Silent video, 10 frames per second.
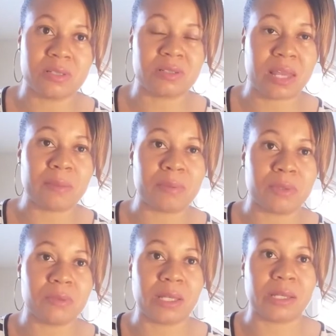
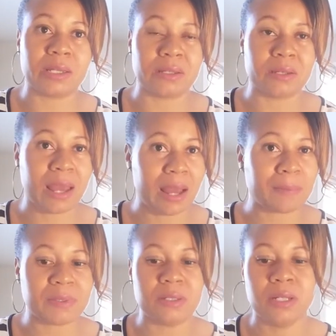stable and
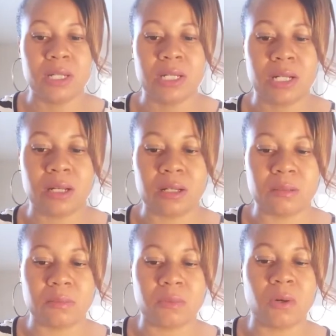happy
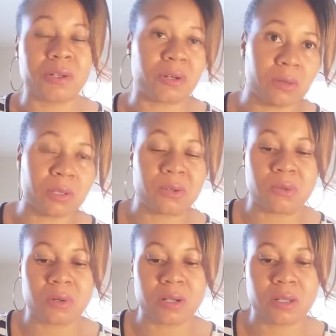um, on her own
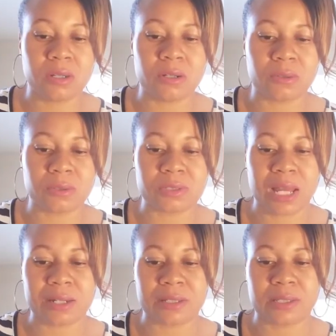accord, you know, those
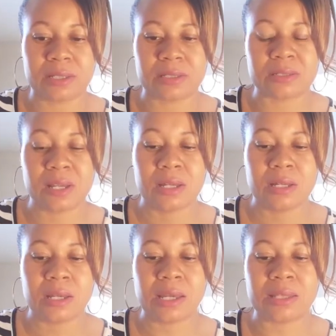kind of things,
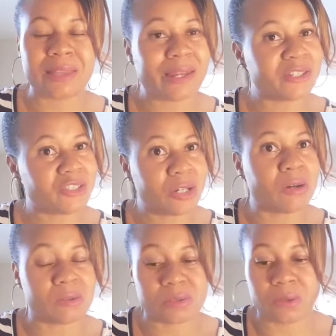and that it
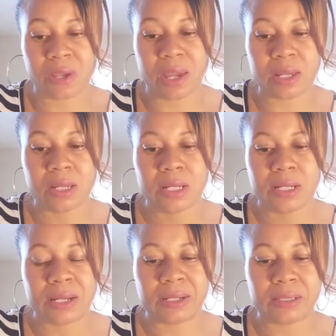shows, okay?
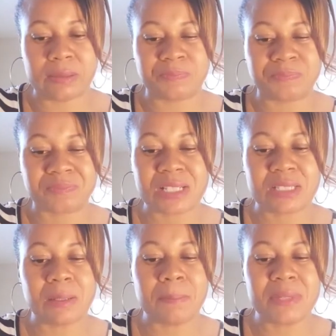Um,
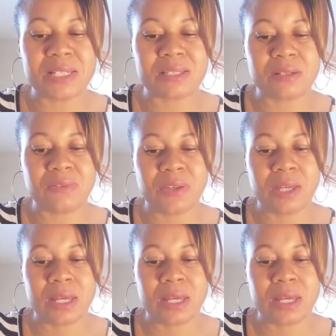submissive,